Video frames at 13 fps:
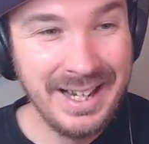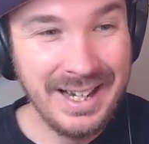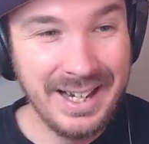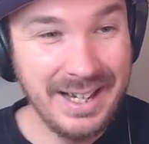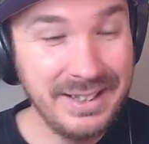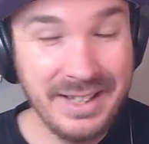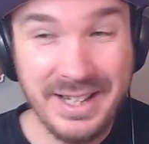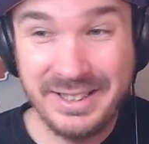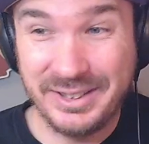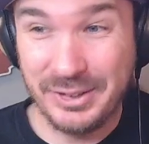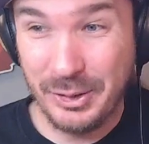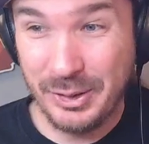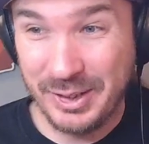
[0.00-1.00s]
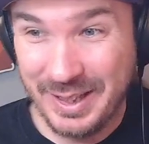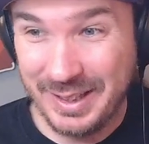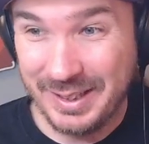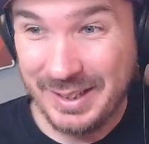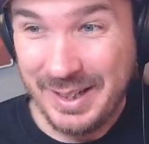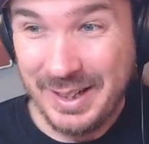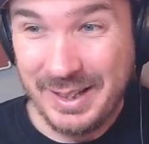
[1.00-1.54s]
And they sure
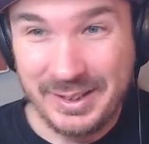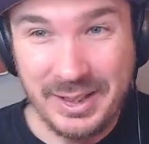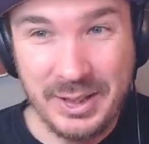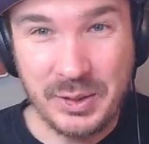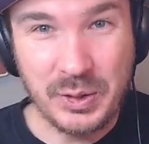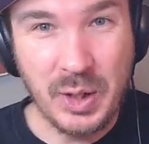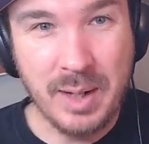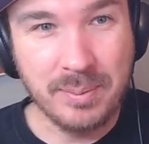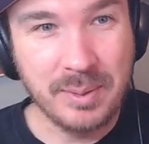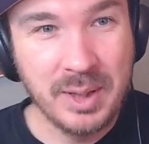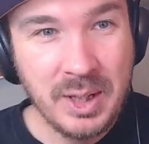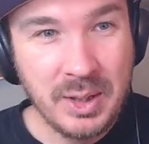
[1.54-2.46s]
did. They dropped